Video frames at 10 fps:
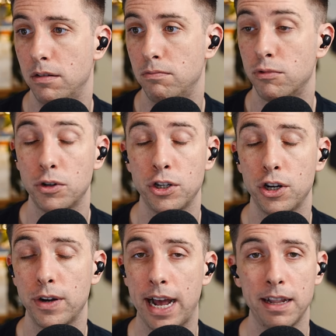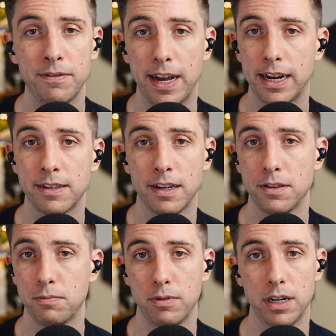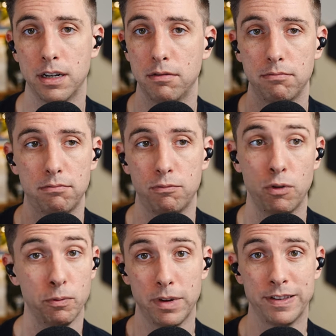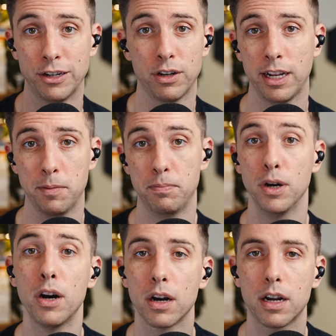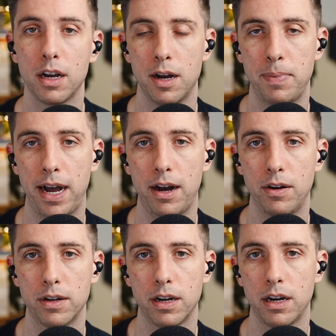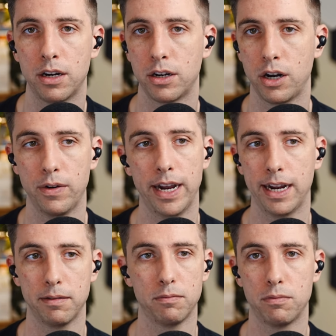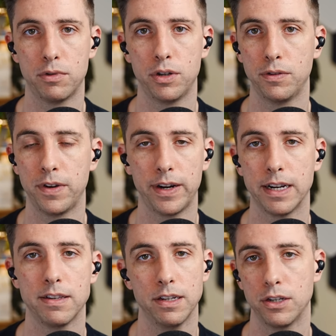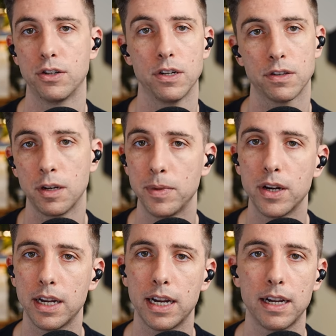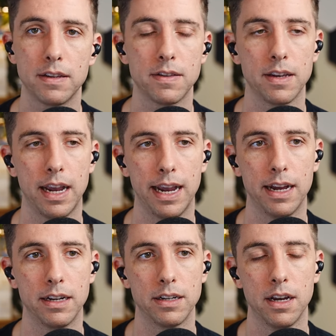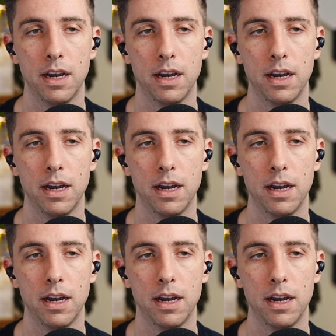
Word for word: Roshi Joan Halifax has written, wrote essentially a book about uh, her going to various indigenous communities and